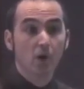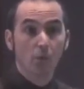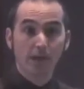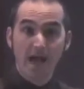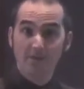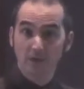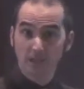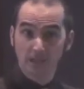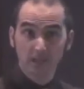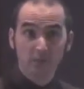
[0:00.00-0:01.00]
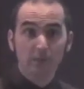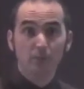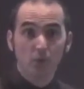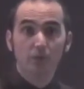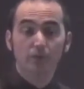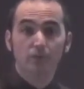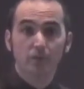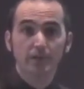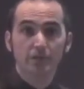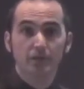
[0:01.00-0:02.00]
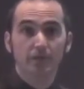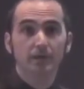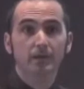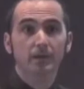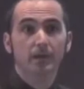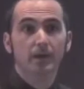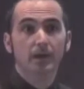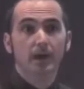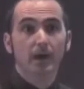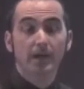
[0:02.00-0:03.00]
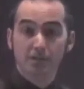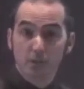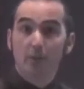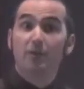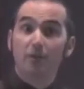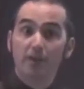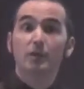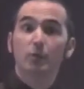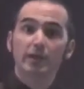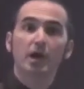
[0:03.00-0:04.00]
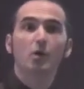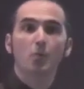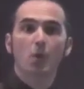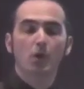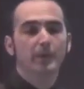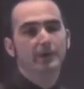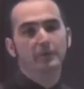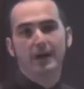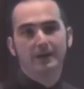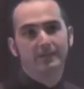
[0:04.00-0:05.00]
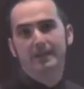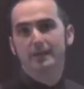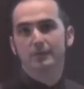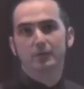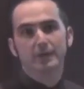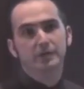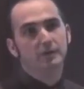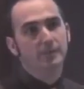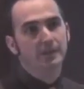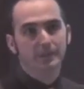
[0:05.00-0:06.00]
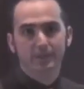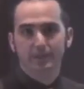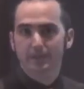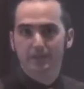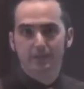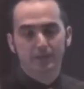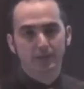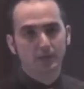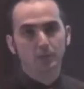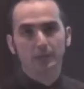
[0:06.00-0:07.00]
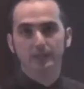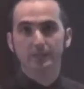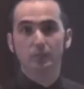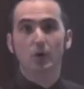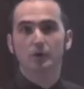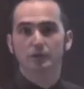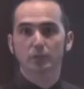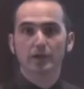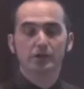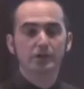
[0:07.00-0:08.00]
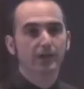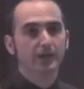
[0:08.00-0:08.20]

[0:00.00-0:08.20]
We have a little bit more information, uh, and so we think we know more, but in fact, that information may be in a, a completely wrong direction.